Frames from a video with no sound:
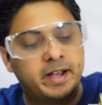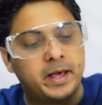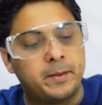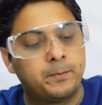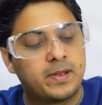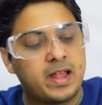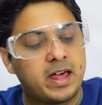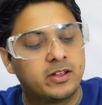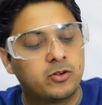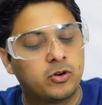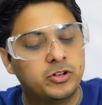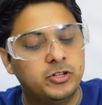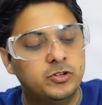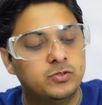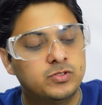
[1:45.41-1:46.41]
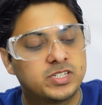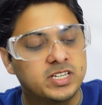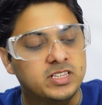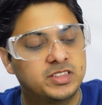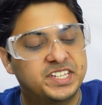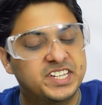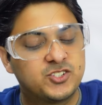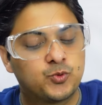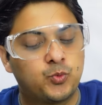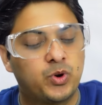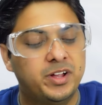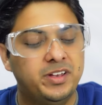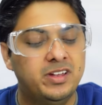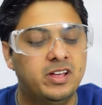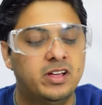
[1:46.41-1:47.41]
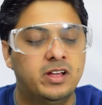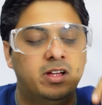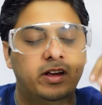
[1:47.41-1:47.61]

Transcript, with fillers: and i'm planning on using this one